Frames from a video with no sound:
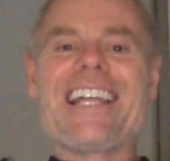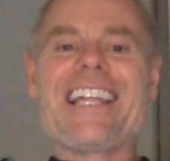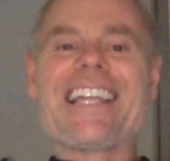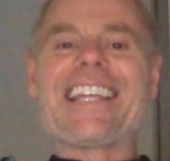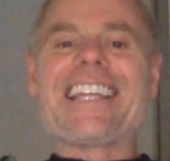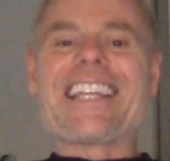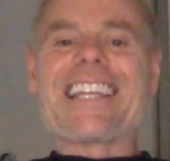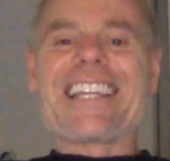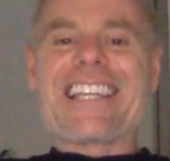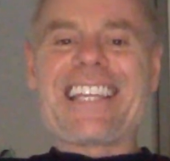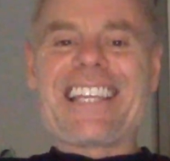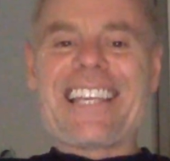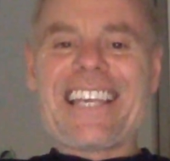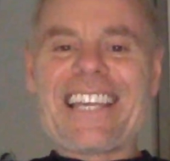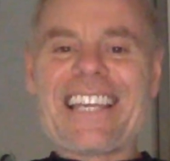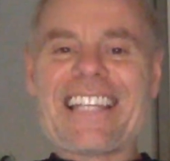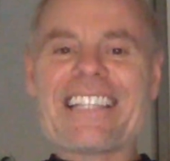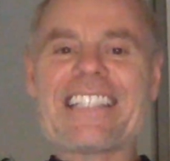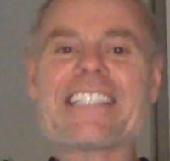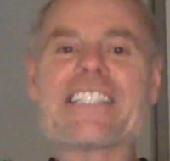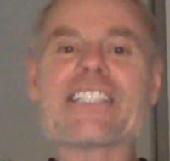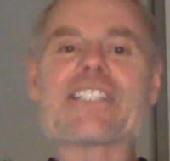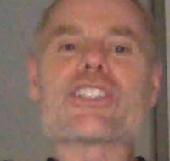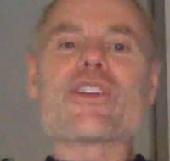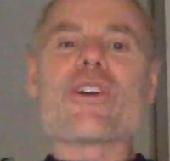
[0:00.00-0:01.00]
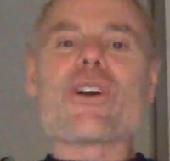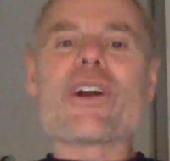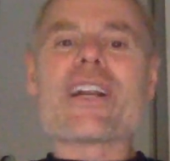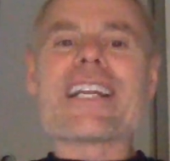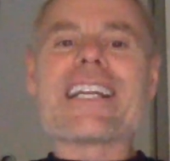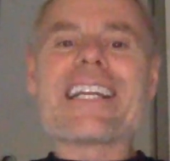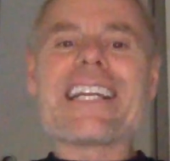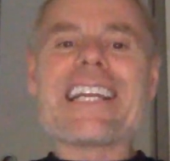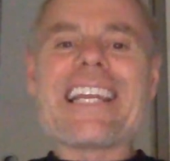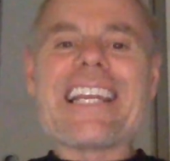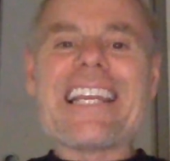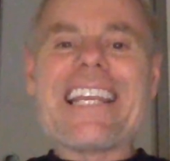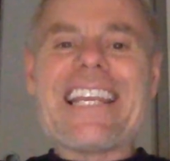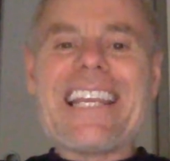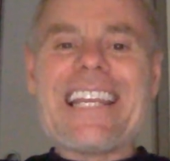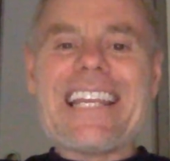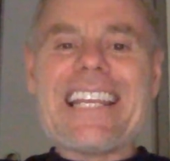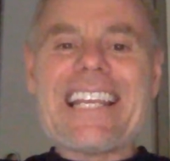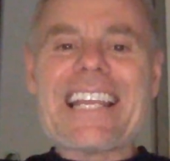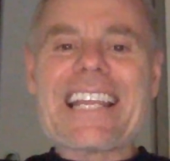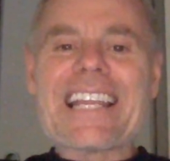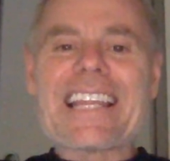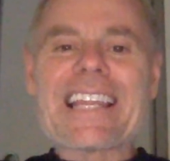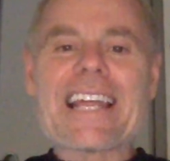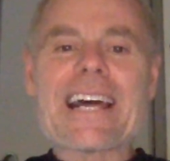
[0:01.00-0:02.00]
The kids started
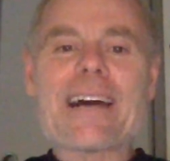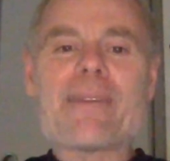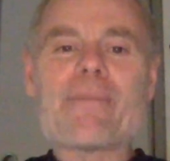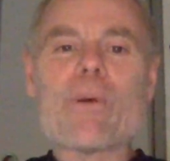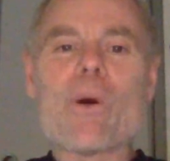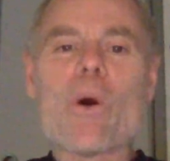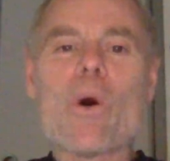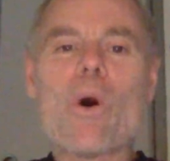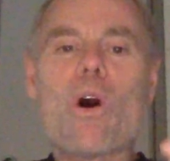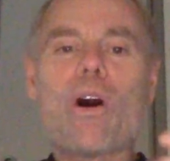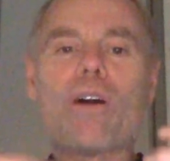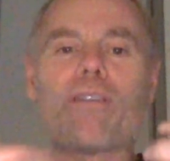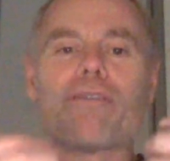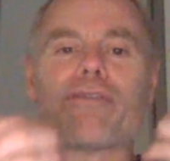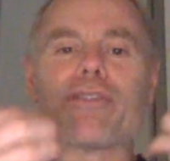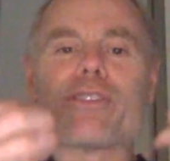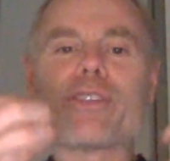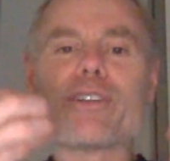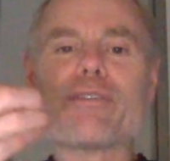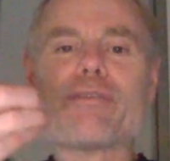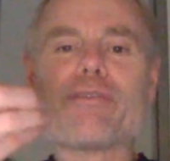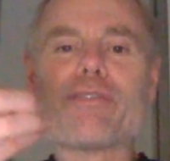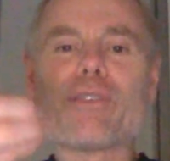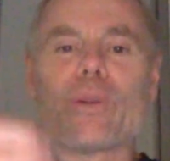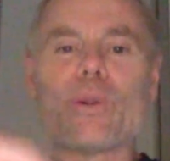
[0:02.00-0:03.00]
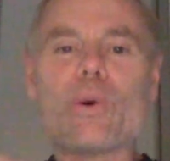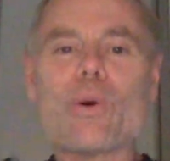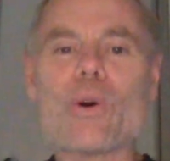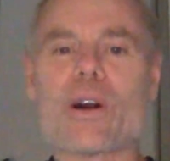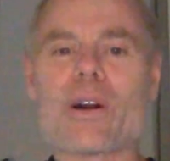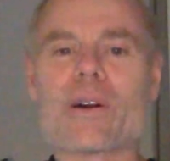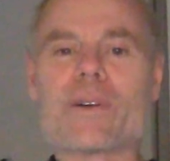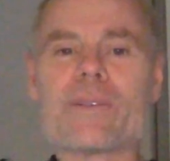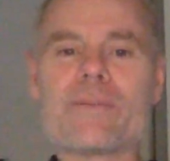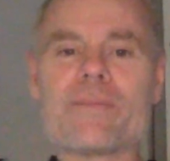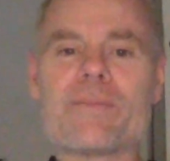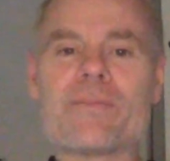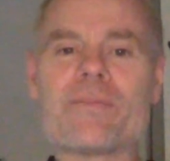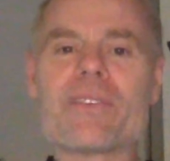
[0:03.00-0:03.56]
eating them off the floor.